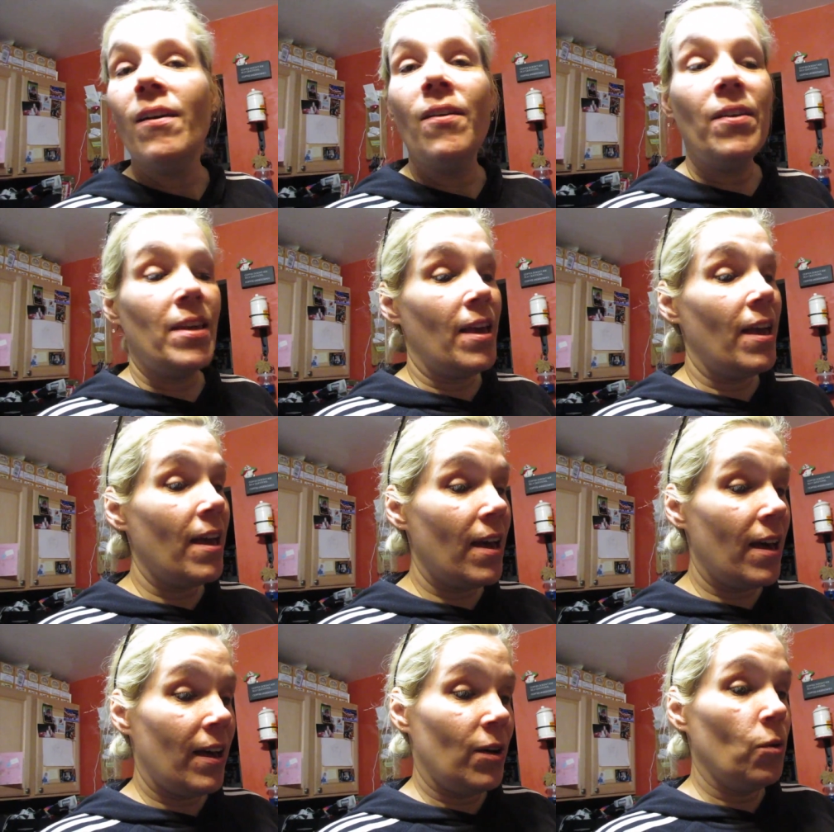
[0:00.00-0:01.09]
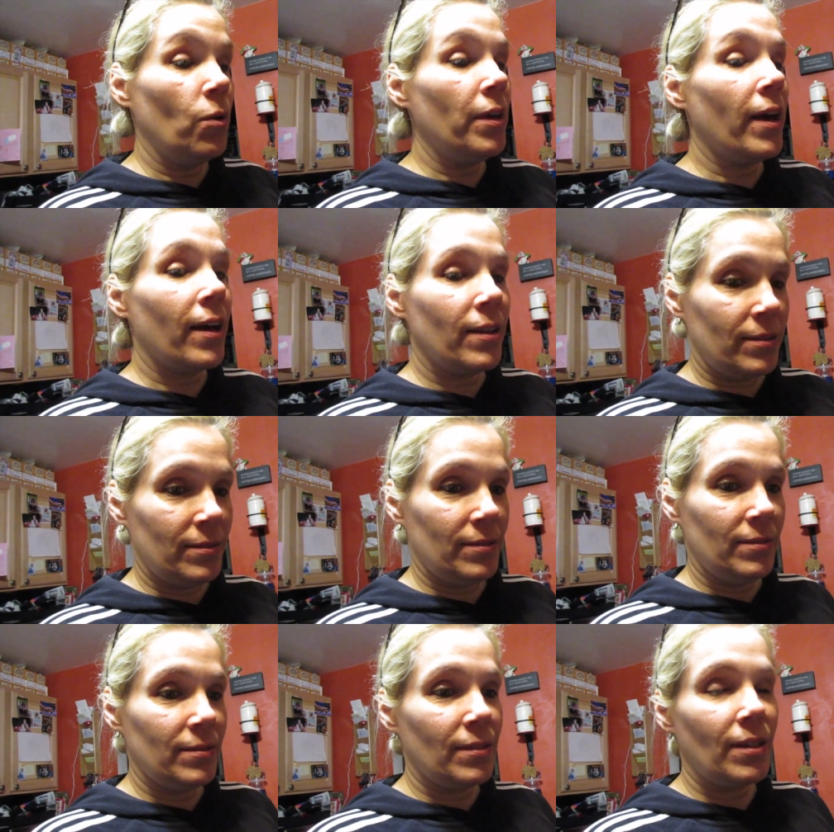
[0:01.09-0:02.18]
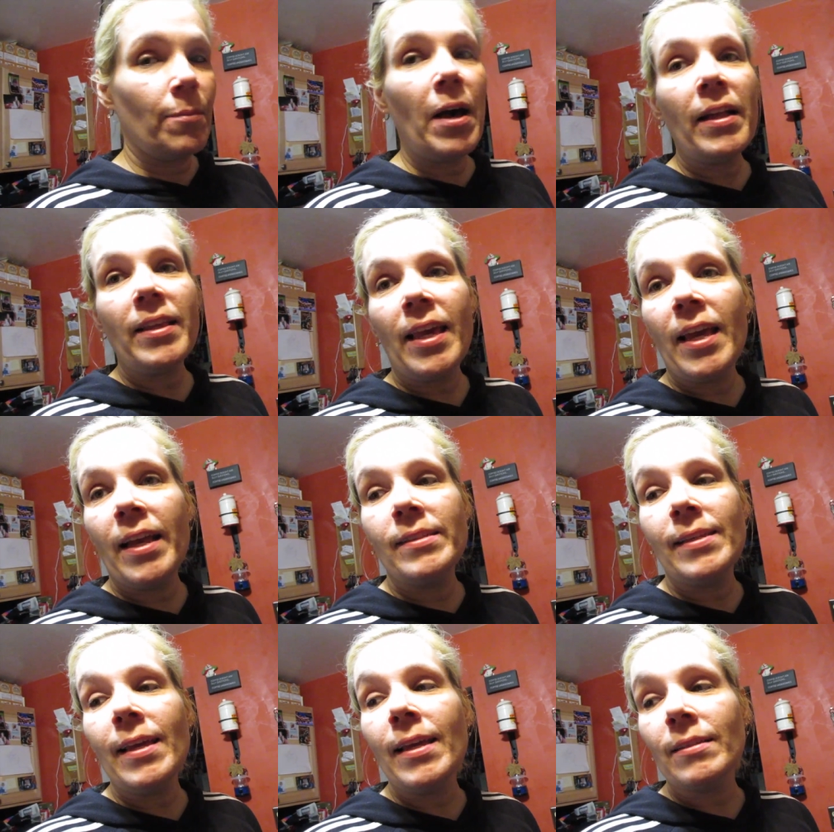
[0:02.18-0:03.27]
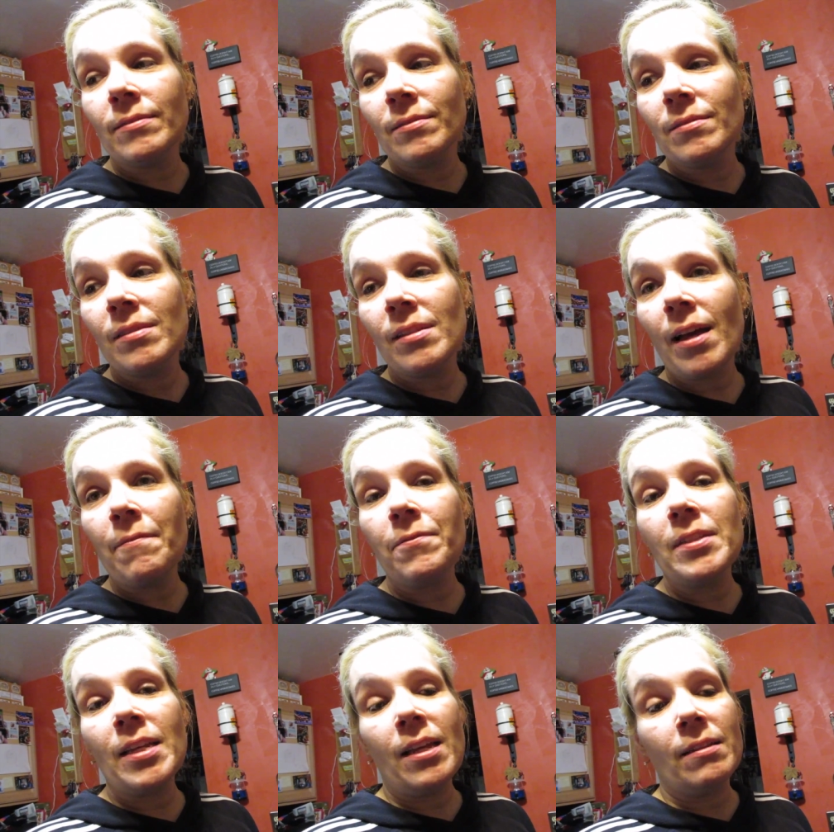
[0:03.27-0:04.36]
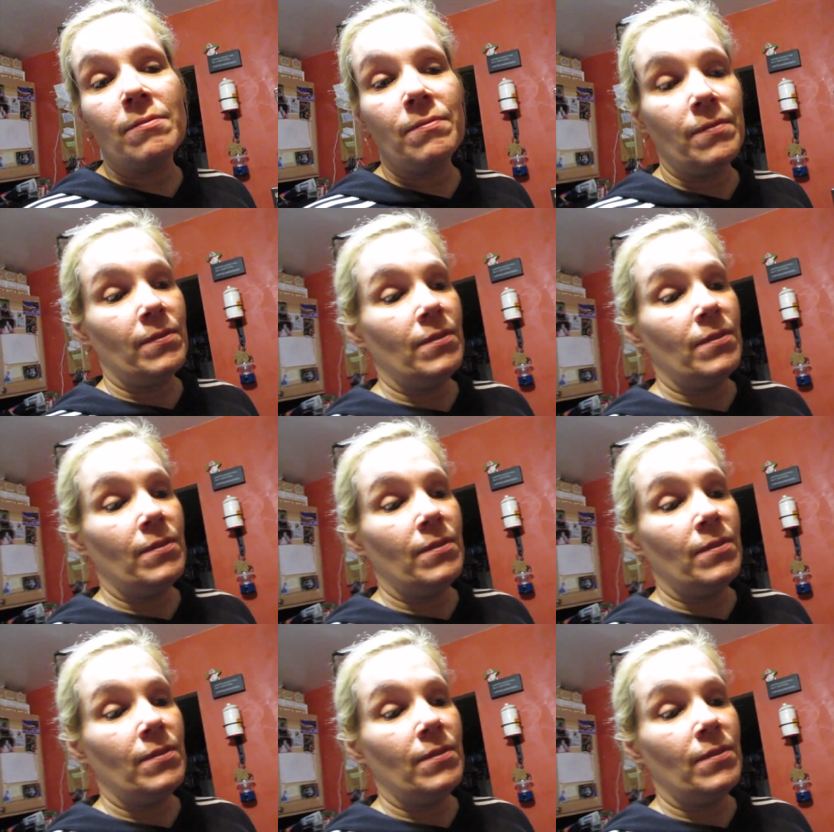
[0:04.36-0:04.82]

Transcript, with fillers: Oh yeah. Oh yeah. Come on kids, eat. Yeah. It's time for din.